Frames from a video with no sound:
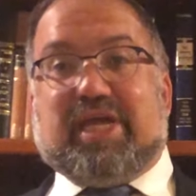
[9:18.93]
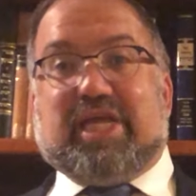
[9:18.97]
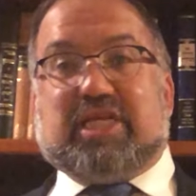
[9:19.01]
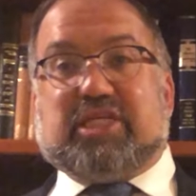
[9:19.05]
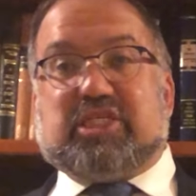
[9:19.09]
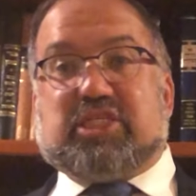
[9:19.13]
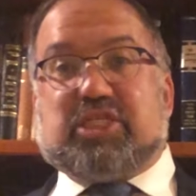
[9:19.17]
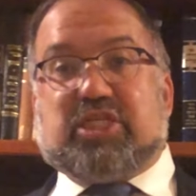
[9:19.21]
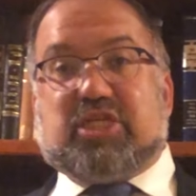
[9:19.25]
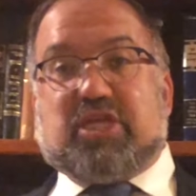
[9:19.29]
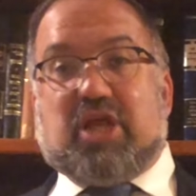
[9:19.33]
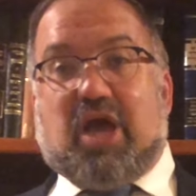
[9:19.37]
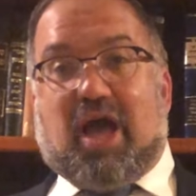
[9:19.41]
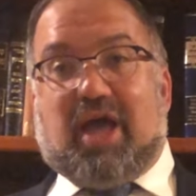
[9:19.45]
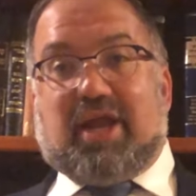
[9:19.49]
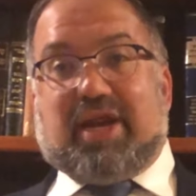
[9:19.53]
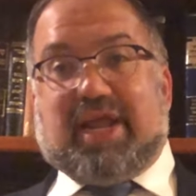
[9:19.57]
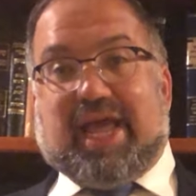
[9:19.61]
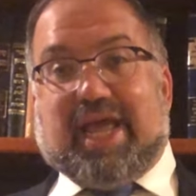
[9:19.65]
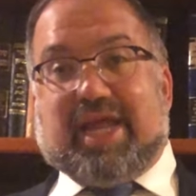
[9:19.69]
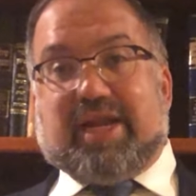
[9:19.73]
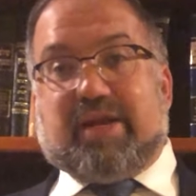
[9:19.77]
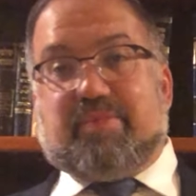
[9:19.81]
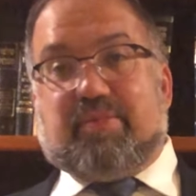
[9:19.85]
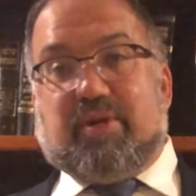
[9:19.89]
it is not
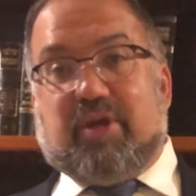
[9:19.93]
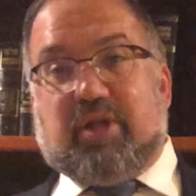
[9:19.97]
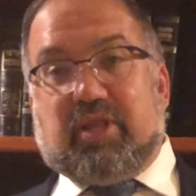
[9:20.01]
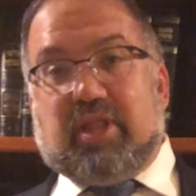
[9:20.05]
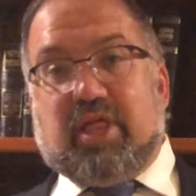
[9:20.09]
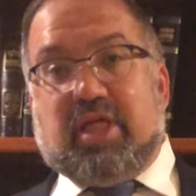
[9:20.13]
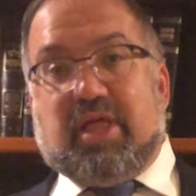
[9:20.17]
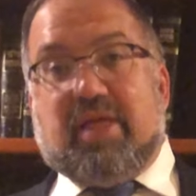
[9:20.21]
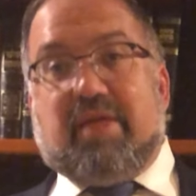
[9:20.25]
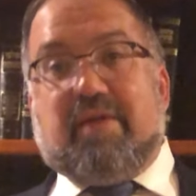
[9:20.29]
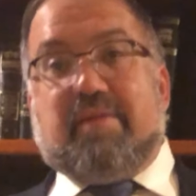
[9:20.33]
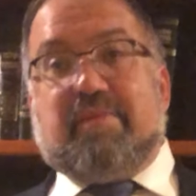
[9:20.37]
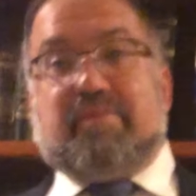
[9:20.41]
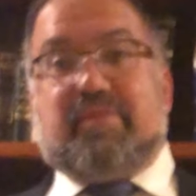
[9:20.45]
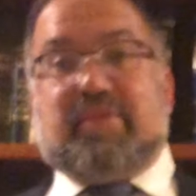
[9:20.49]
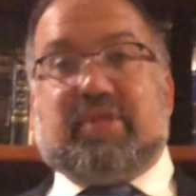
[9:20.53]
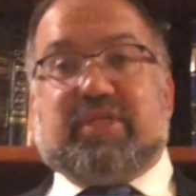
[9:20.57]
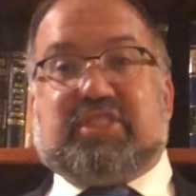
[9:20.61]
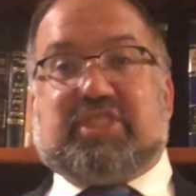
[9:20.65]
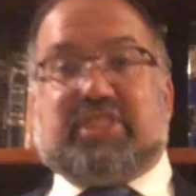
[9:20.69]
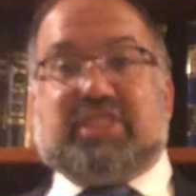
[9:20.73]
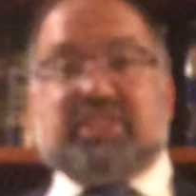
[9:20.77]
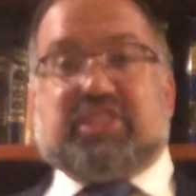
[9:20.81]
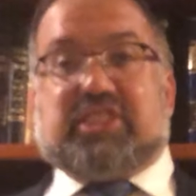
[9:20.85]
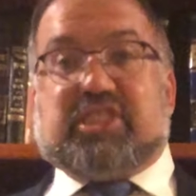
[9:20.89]
edible,
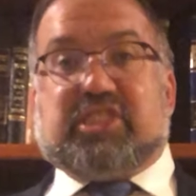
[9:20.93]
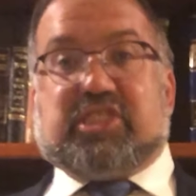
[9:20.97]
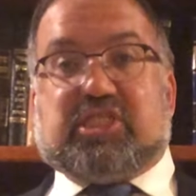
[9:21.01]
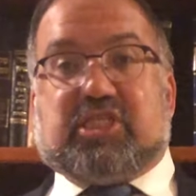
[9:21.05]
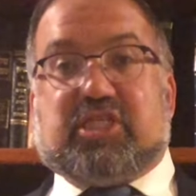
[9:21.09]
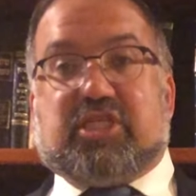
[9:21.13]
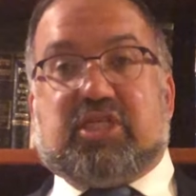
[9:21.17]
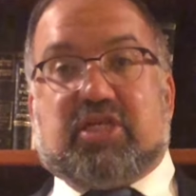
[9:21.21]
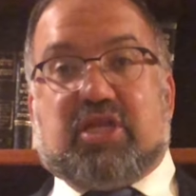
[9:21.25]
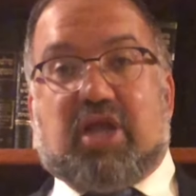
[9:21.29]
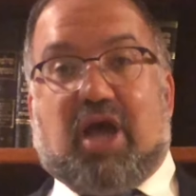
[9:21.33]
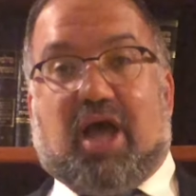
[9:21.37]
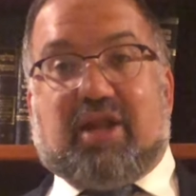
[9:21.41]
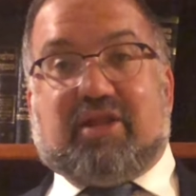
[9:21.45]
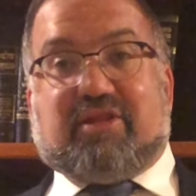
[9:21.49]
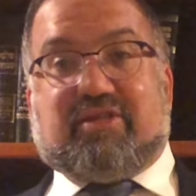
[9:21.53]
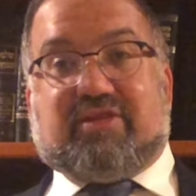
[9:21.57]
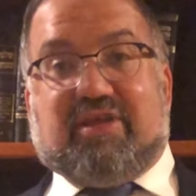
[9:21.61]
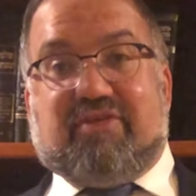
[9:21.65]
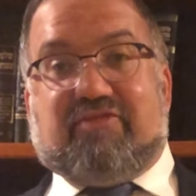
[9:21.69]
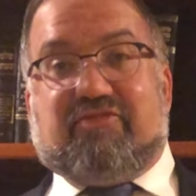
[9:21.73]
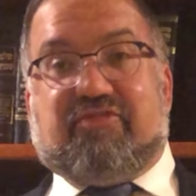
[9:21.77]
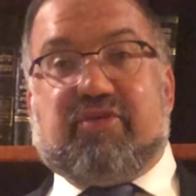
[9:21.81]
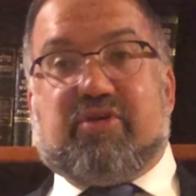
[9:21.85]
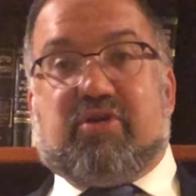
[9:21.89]
since it's not
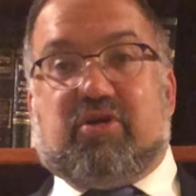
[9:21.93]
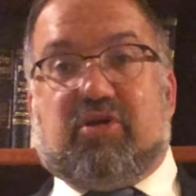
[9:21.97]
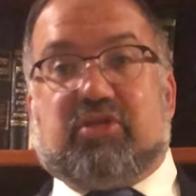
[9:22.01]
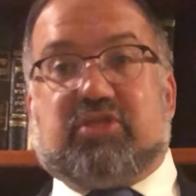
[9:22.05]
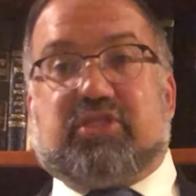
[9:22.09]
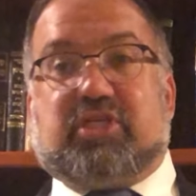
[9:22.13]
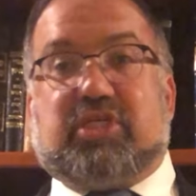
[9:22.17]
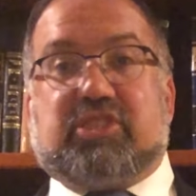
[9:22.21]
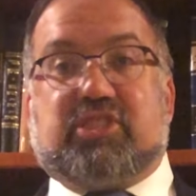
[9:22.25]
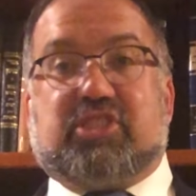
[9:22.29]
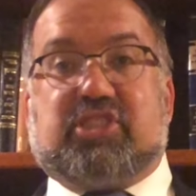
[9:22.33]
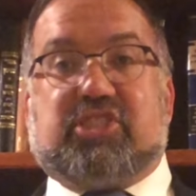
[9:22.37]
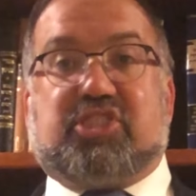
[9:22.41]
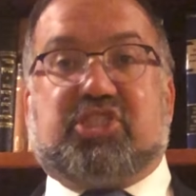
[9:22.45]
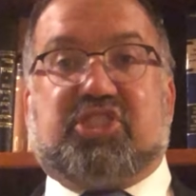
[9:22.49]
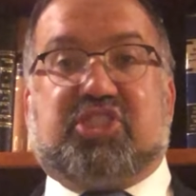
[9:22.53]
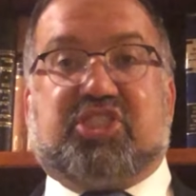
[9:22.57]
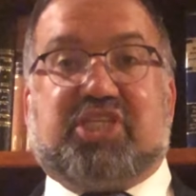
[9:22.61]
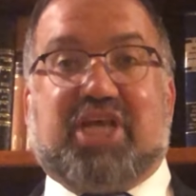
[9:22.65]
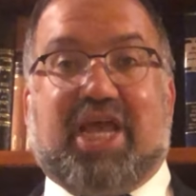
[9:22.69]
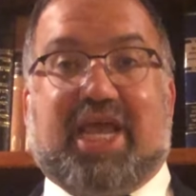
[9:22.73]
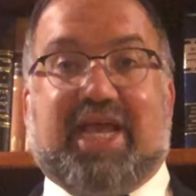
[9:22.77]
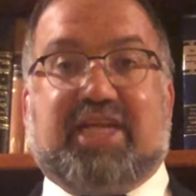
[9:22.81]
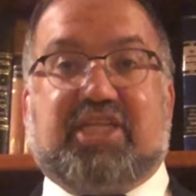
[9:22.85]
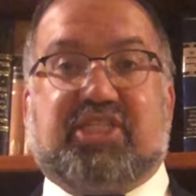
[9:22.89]
difficult to
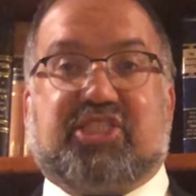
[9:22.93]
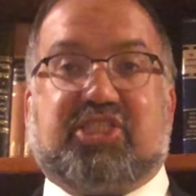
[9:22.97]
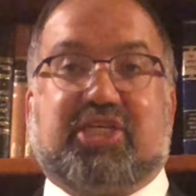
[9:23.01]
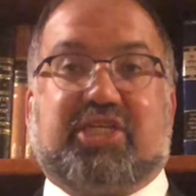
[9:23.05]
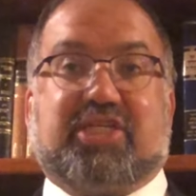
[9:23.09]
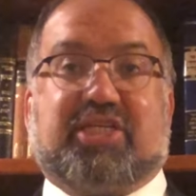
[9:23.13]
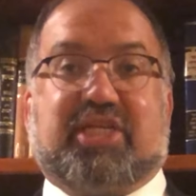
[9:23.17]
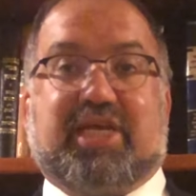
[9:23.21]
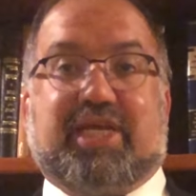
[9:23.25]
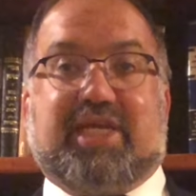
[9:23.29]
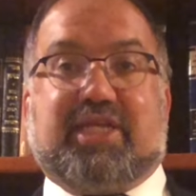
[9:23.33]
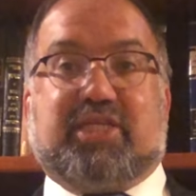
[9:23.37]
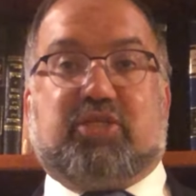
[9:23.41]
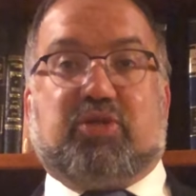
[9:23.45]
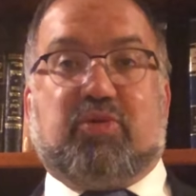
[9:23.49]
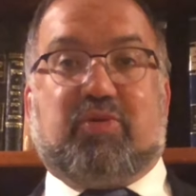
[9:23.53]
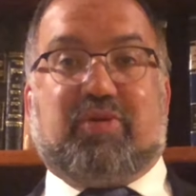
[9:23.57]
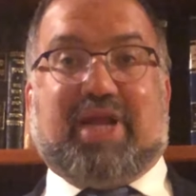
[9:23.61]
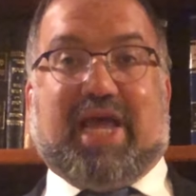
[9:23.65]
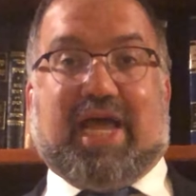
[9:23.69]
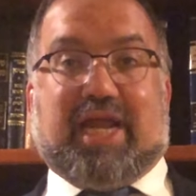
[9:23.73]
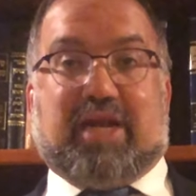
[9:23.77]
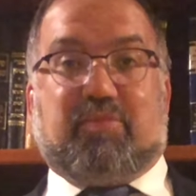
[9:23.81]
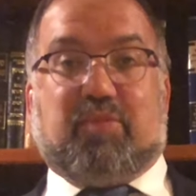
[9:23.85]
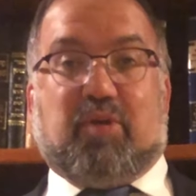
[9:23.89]
change it into
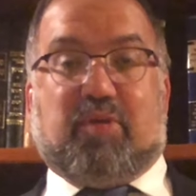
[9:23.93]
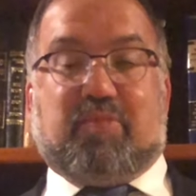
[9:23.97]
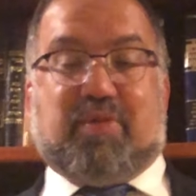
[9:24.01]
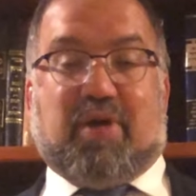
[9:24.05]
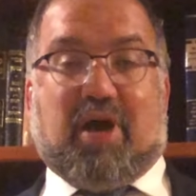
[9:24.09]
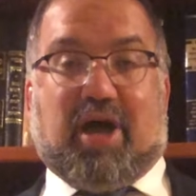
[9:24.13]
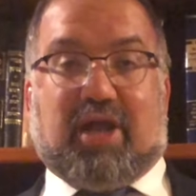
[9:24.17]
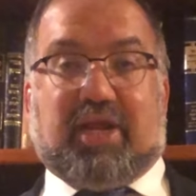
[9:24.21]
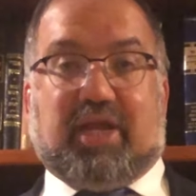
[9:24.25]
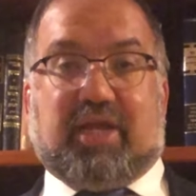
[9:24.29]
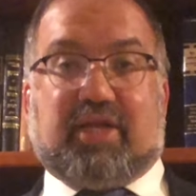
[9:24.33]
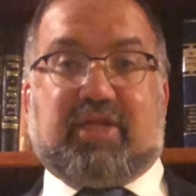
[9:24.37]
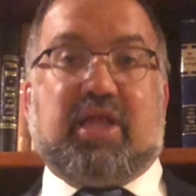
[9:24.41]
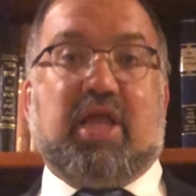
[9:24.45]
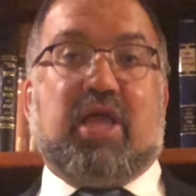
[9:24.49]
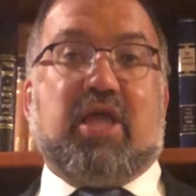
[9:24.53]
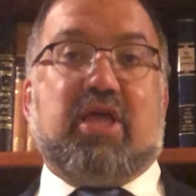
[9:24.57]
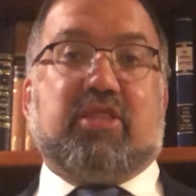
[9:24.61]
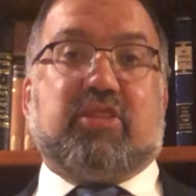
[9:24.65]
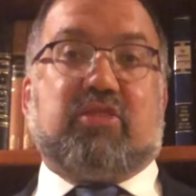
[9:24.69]
an edible product,